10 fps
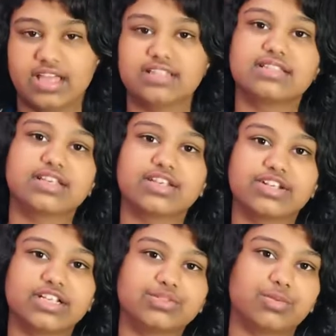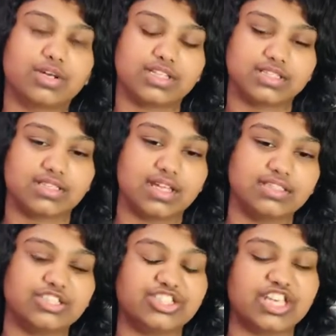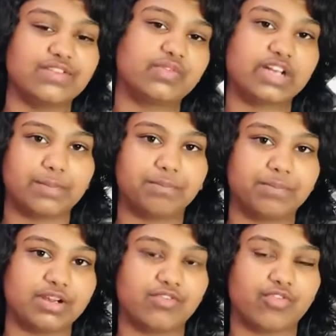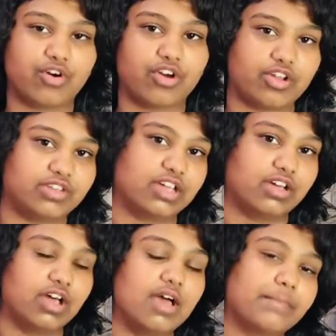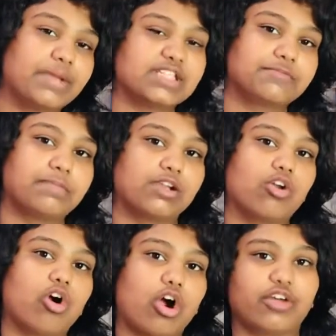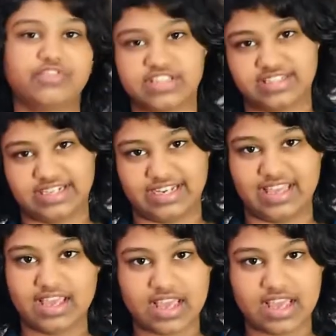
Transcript: The ziggurat was the chief temple for the principal god of the city.